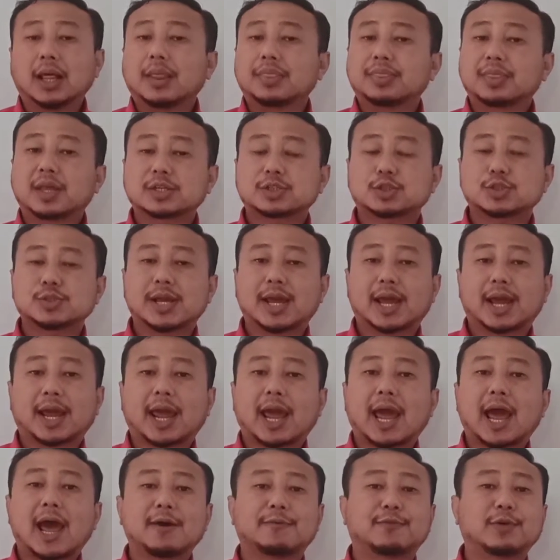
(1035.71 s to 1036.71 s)
The snake
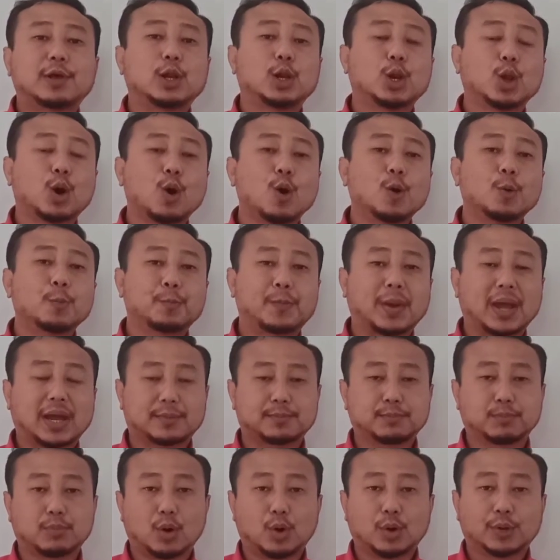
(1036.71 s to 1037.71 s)
have a long
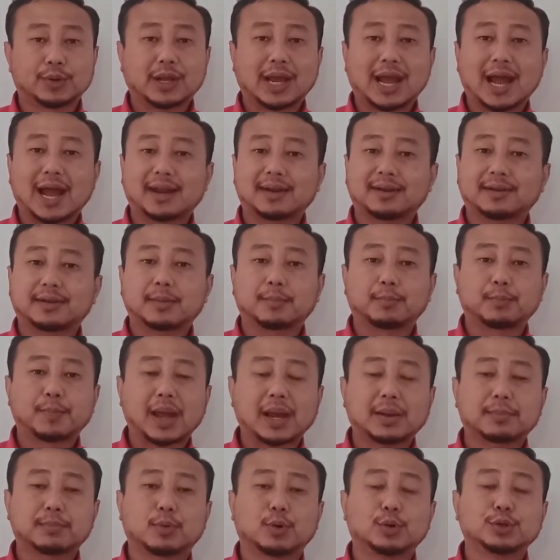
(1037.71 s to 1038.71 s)
backbone, and the
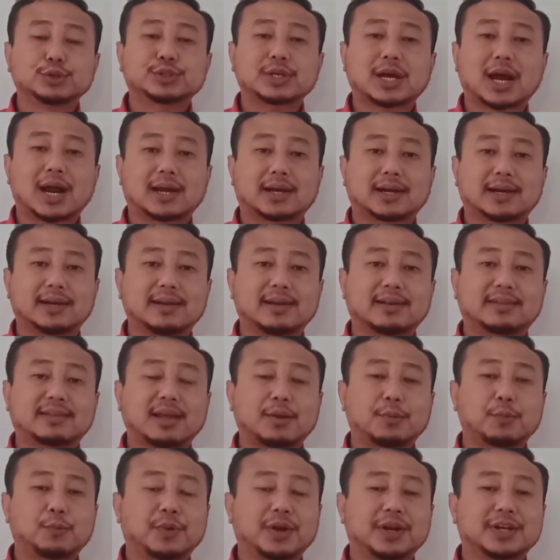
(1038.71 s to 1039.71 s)
backbones are
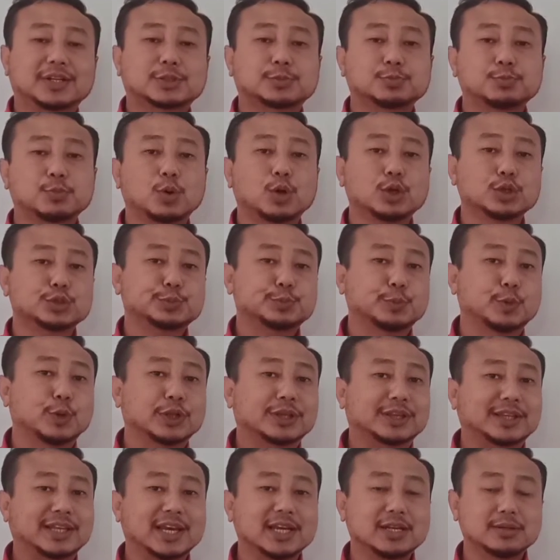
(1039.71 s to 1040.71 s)
connected with
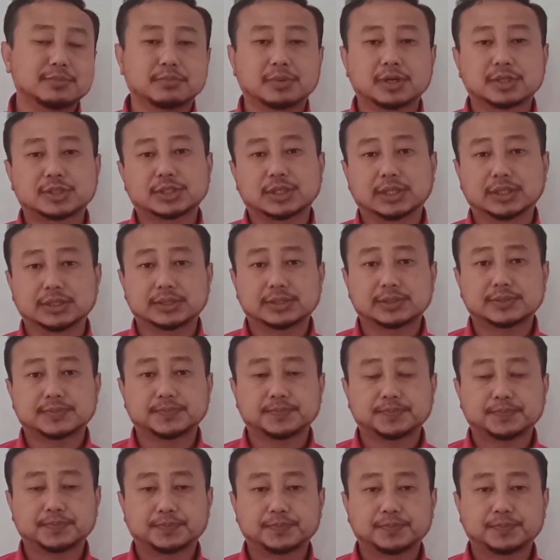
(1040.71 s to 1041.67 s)
small thin muscles.